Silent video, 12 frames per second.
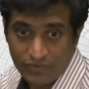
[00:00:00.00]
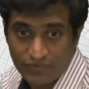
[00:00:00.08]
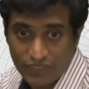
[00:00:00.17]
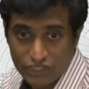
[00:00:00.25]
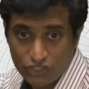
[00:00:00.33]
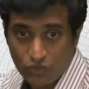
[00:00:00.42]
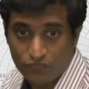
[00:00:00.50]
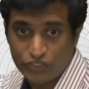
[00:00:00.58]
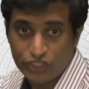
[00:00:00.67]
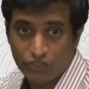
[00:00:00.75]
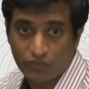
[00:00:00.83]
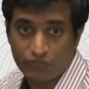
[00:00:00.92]
the reflection
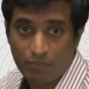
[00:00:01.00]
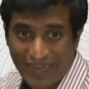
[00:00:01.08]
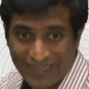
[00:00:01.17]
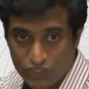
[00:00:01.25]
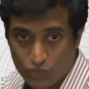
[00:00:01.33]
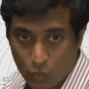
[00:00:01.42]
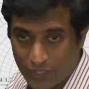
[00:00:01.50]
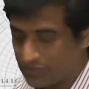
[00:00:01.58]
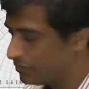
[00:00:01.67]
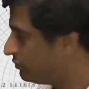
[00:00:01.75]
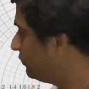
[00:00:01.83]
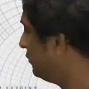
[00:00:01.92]
coefficient of
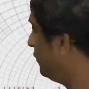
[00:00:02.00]
-1.